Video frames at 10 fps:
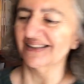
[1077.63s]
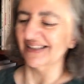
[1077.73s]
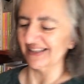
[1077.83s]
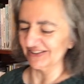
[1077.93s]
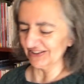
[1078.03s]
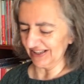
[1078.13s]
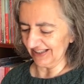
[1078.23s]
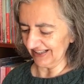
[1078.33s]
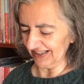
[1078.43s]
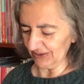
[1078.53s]
And
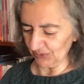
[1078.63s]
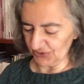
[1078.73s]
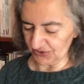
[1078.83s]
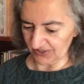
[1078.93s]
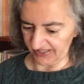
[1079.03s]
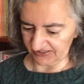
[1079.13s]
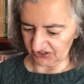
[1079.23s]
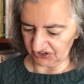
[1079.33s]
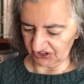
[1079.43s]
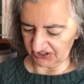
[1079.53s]
I also like the
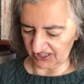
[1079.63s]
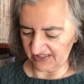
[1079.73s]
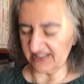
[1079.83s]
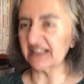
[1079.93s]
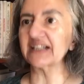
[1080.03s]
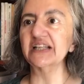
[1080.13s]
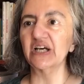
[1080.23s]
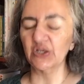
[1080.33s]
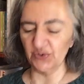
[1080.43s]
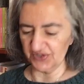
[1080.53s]
details, the
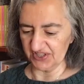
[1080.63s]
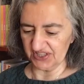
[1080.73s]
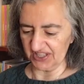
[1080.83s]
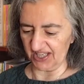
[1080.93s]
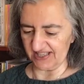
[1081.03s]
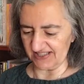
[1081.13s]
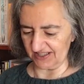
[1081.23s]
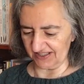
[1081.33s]
clothes. He has a